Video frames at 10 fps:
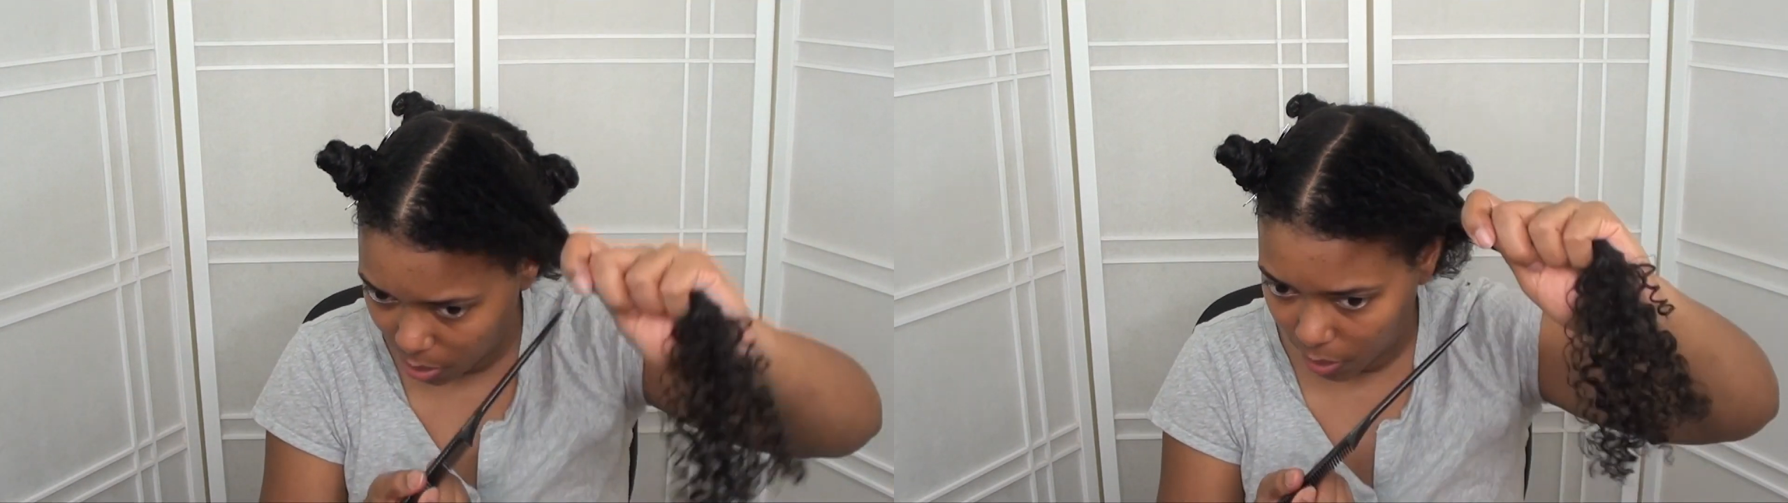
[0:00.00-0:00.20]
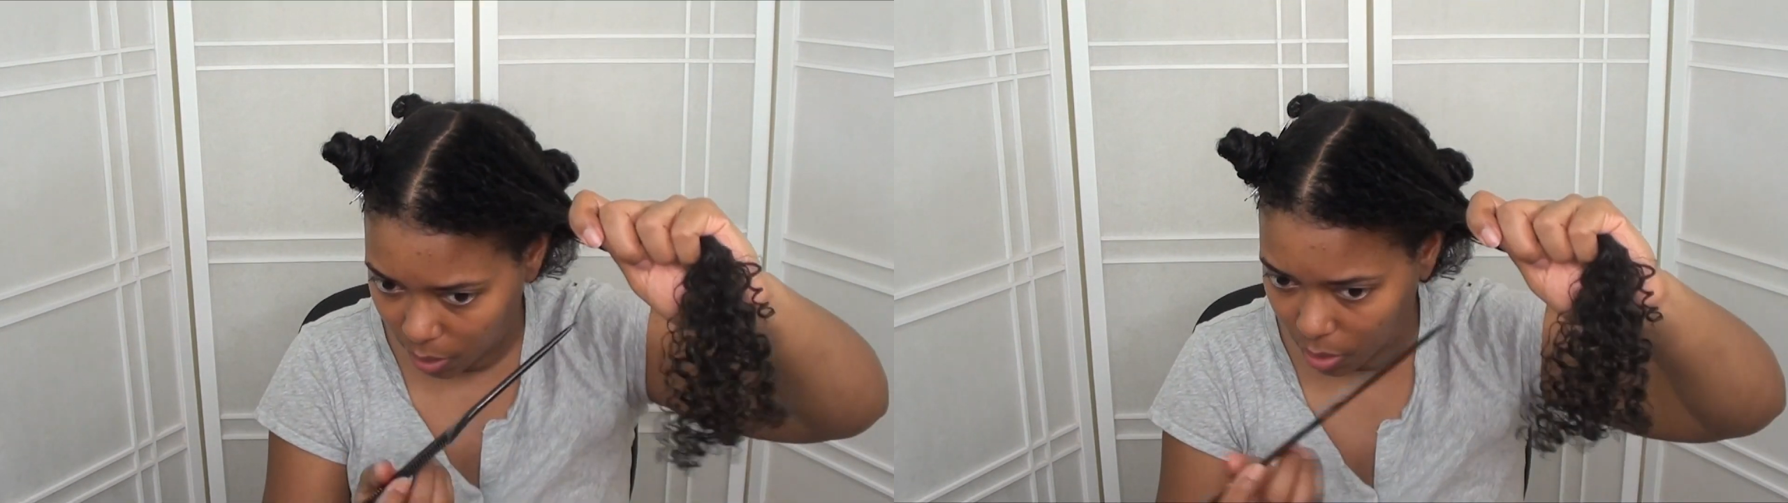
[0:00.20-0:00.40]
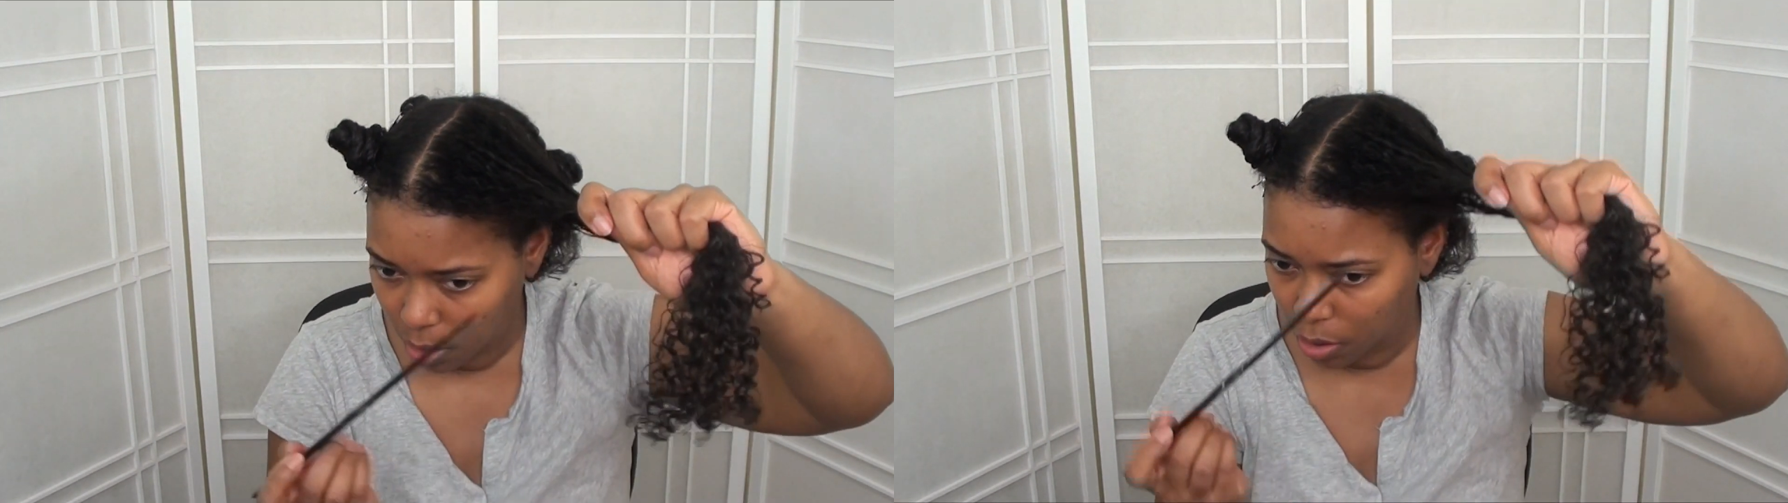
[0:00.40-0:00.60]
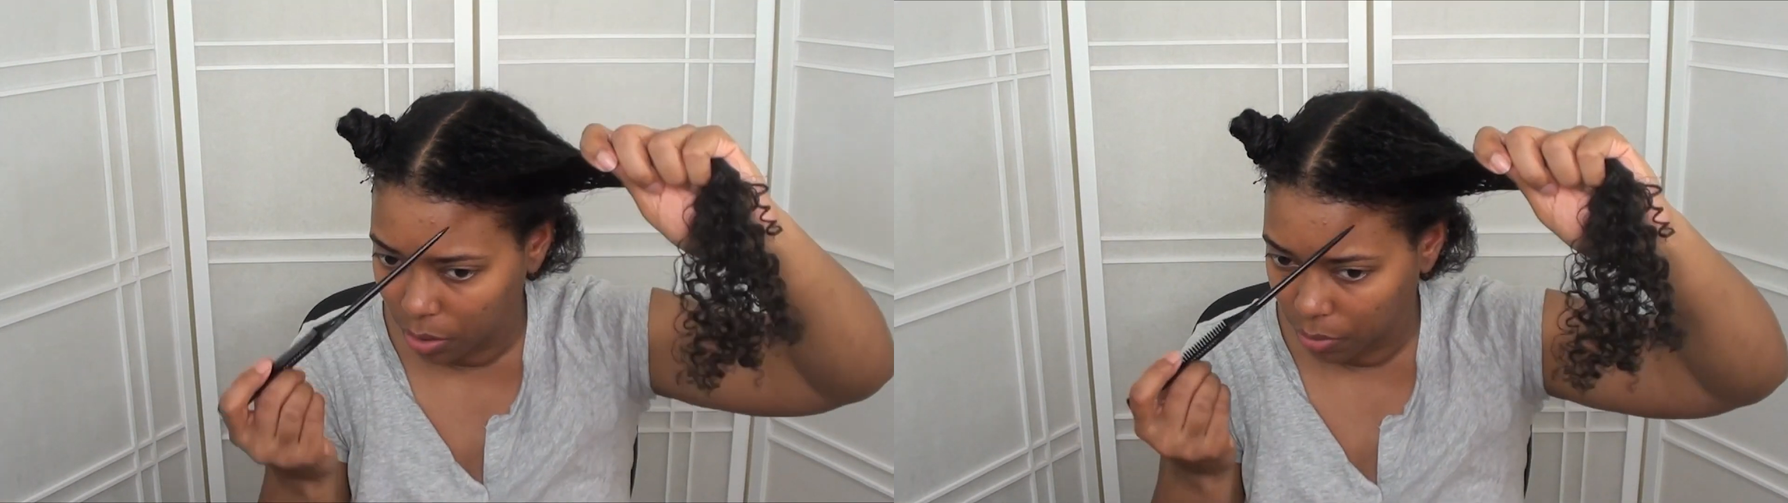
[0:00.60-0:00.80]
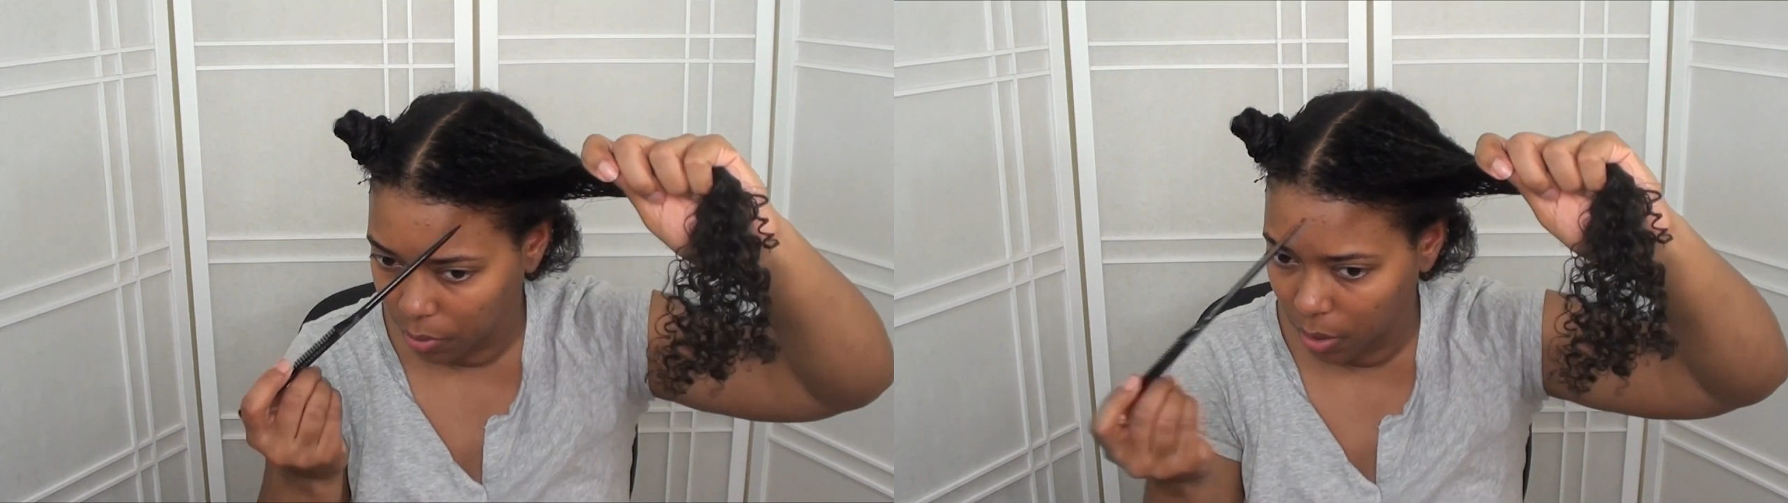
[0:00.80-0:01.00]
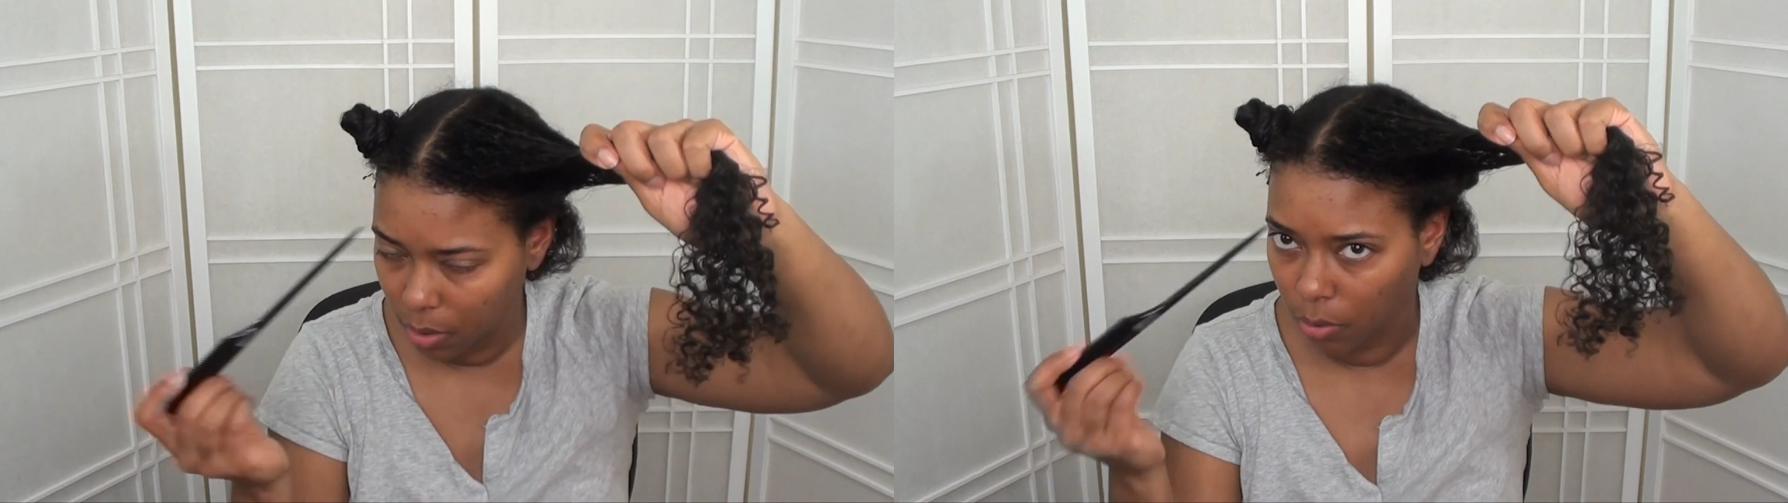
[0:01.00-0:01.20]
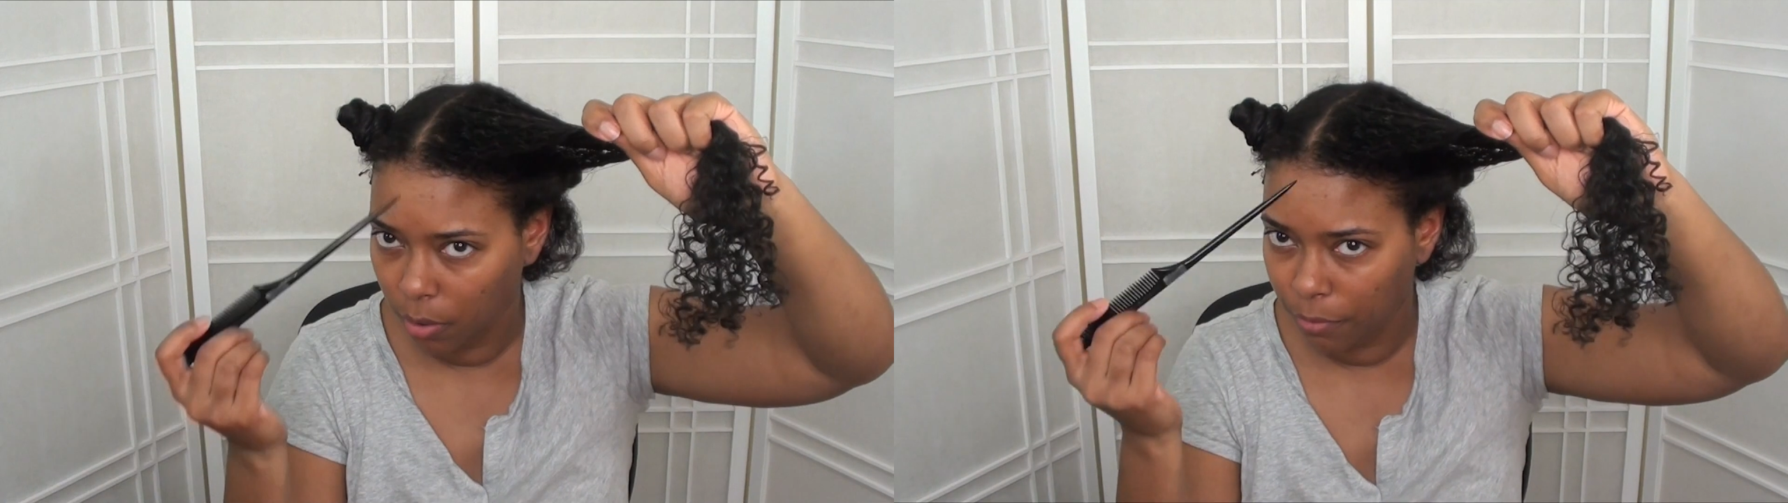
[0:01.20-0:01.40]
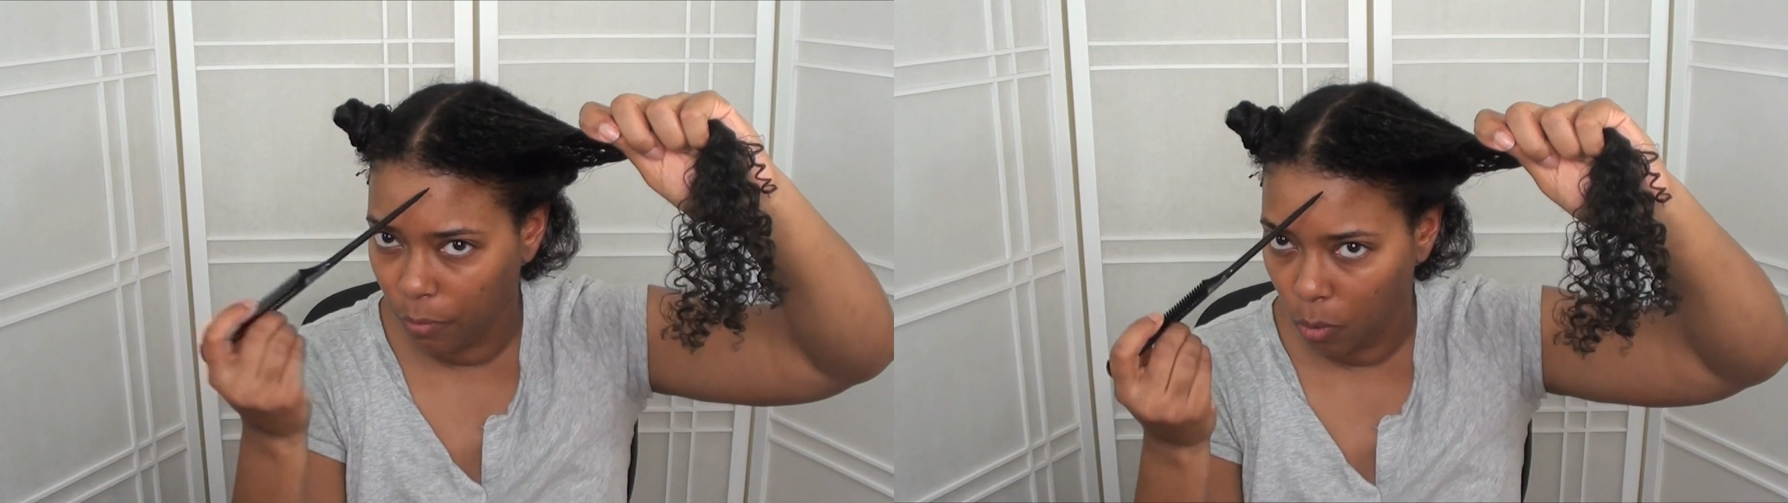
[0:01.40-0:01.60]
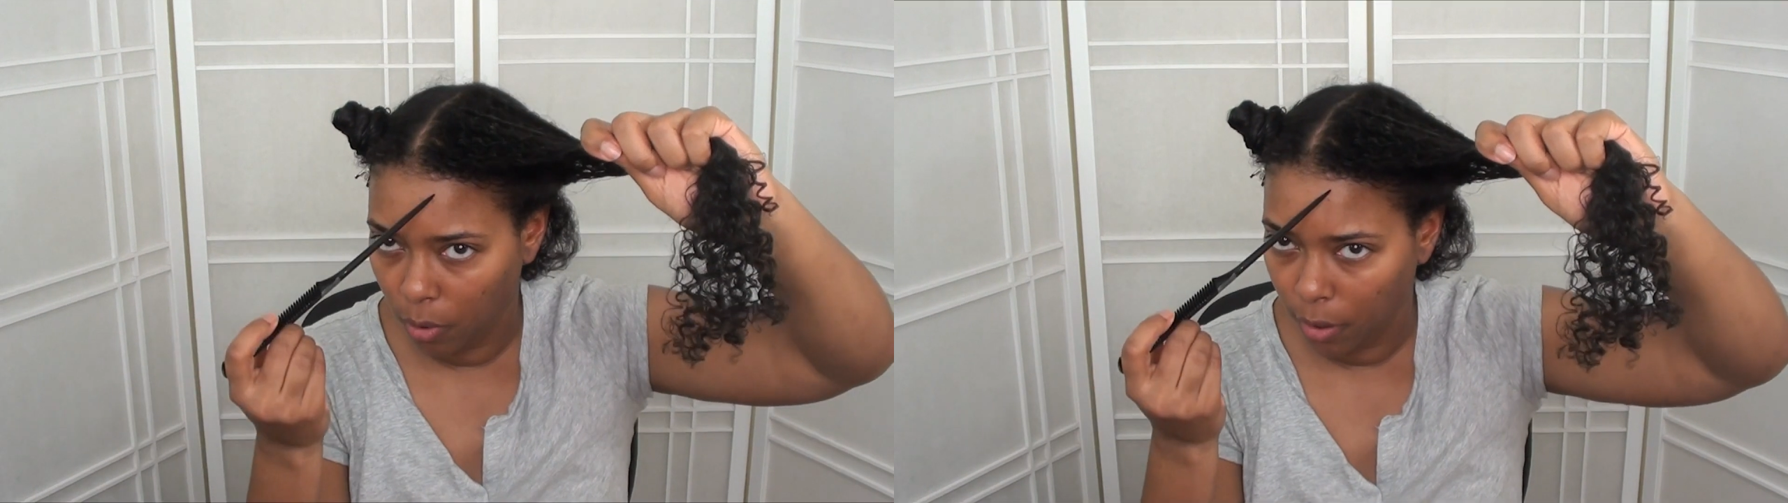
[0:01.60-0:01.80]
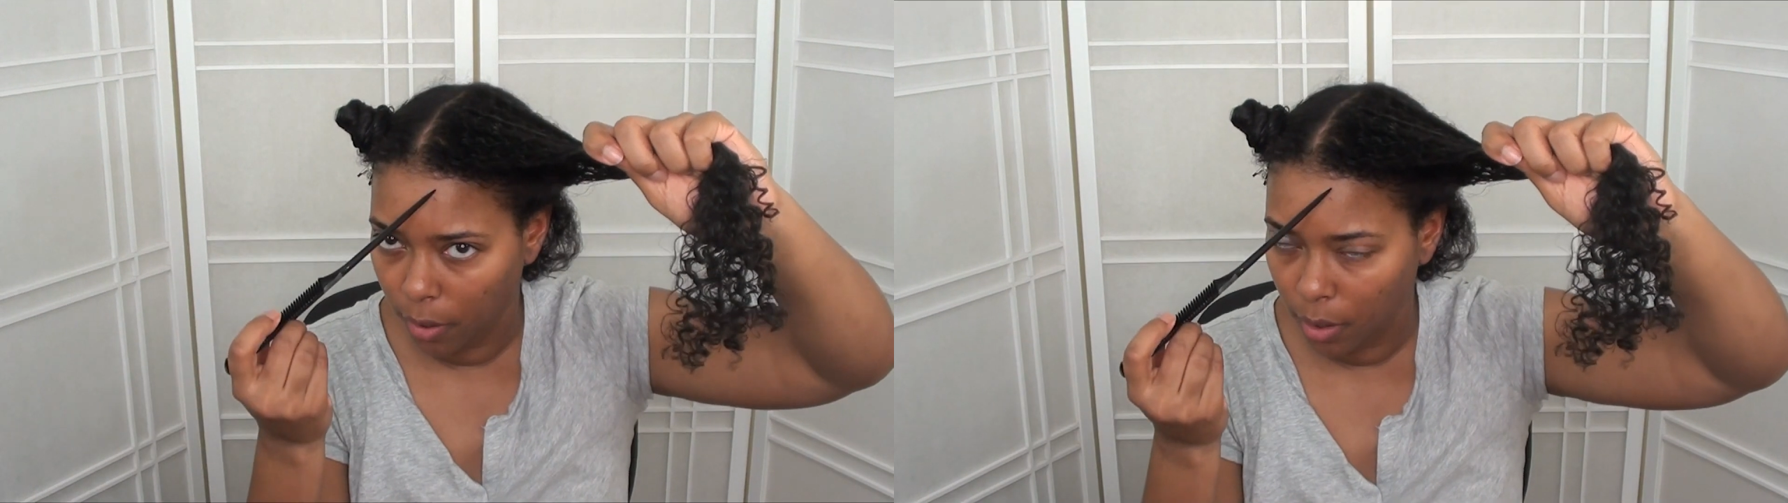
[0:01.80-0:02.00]
like 3 or
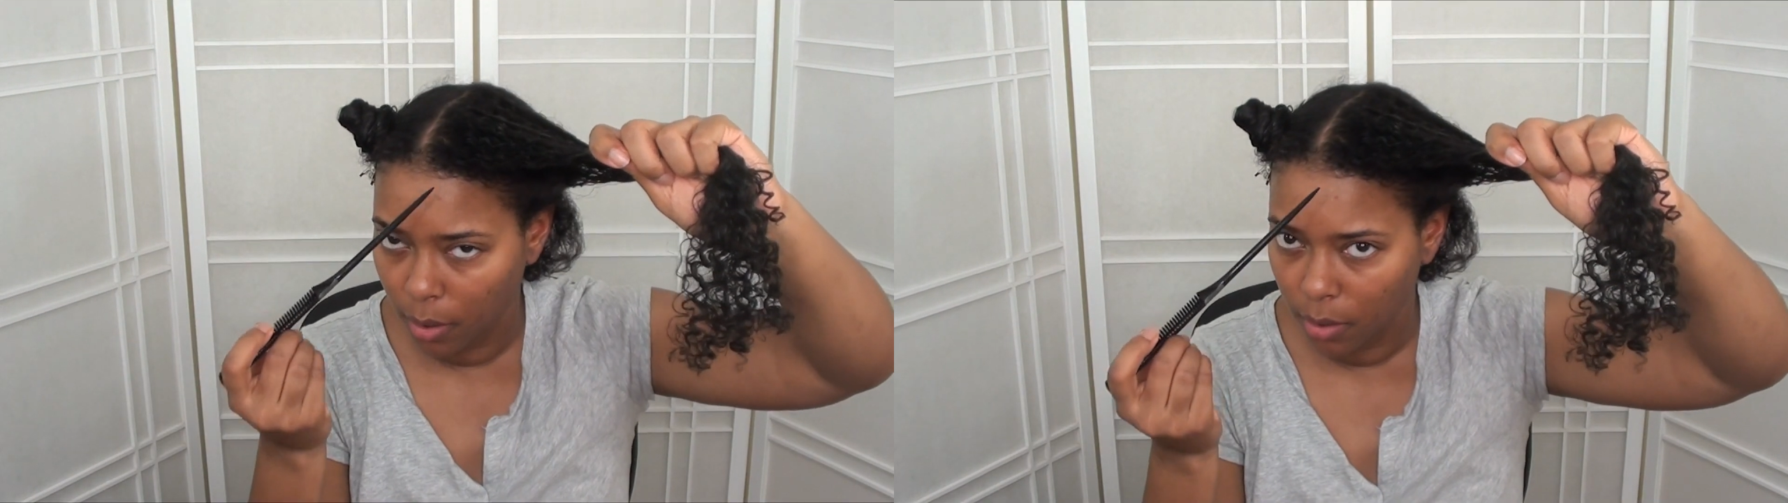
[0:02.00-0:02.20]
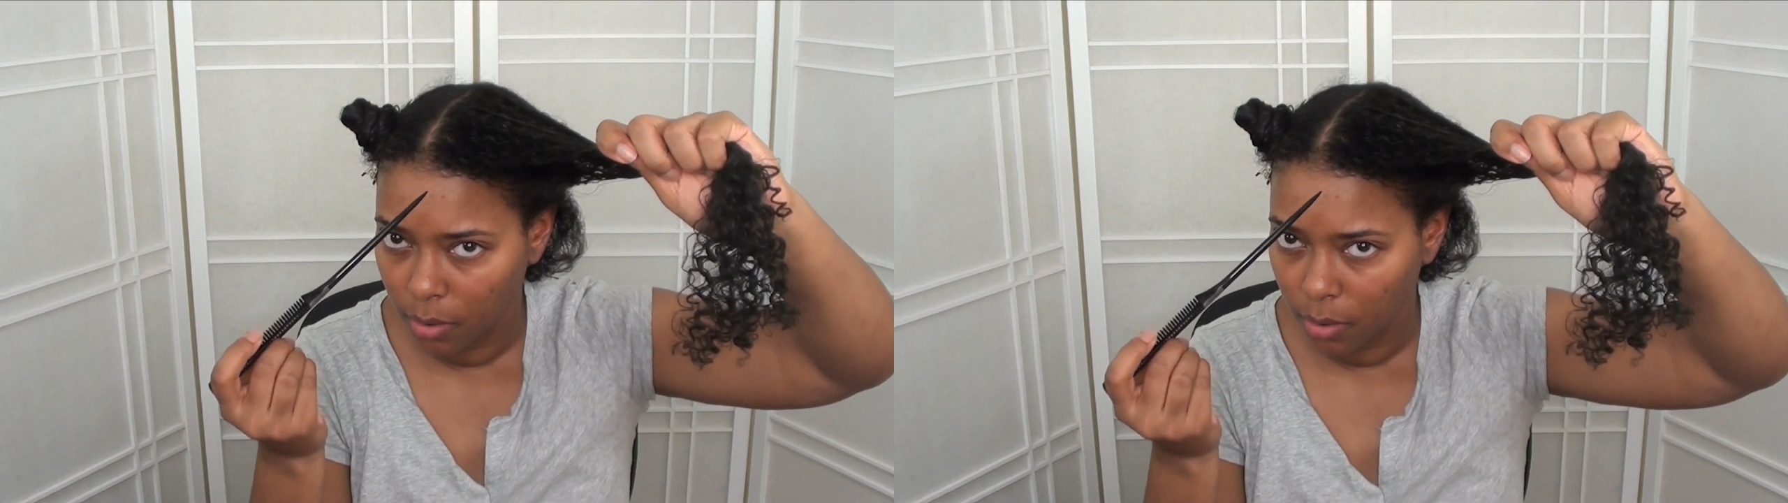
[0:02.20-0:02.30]
4